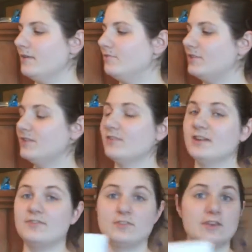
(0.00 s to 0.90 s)

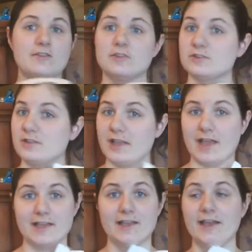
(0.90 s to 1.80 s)
Viva, if you've never
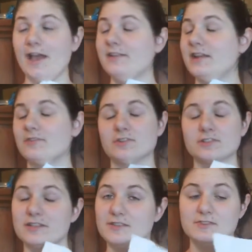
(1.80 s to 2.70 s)
I never
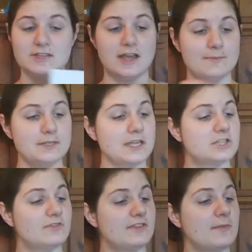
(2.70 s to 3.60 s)
even um,
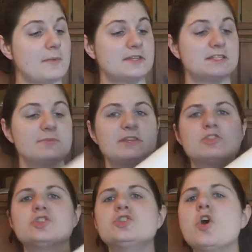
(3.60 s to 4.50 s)
touched Viva paper towels, but they're
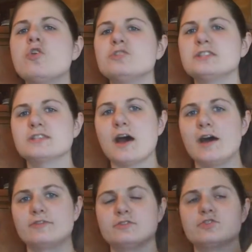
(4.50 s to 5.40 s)
so
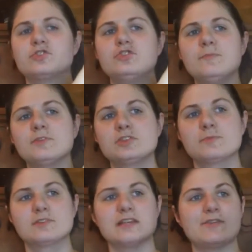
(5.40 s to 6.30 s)
soft. They're super,
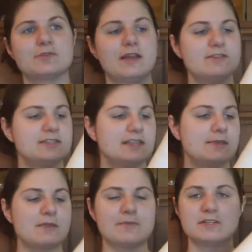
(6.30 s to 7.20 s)
super soft. When I was
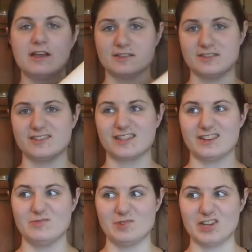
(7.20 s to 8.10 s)
thinking paper towels, I was
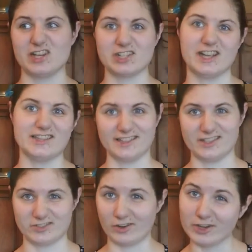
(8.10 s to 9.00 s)
like, oh my gosh, I got
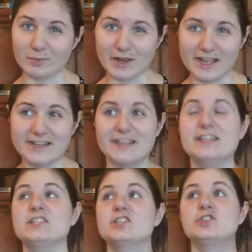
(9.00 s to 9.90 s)
like Target brand and
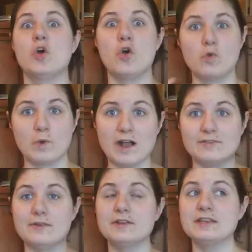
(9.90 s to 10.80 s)
it's so
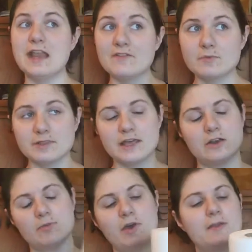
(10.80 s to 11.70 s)
rough. I would never put
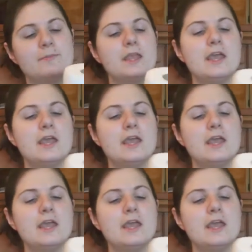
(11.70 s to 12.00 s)
that on the bottom.